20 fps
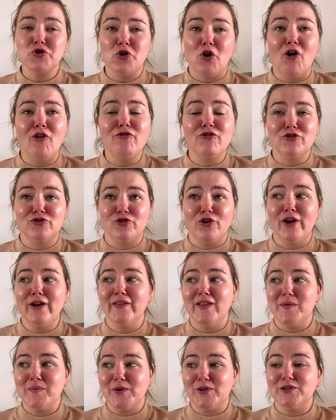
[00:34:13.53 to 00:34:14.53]
off the
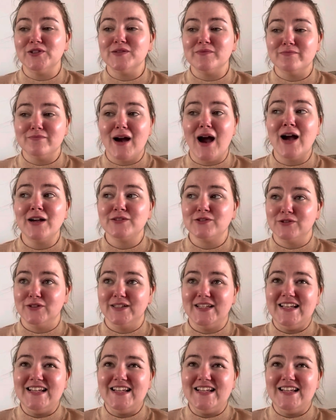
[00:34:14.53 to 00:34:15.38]
toilet because Max or Lee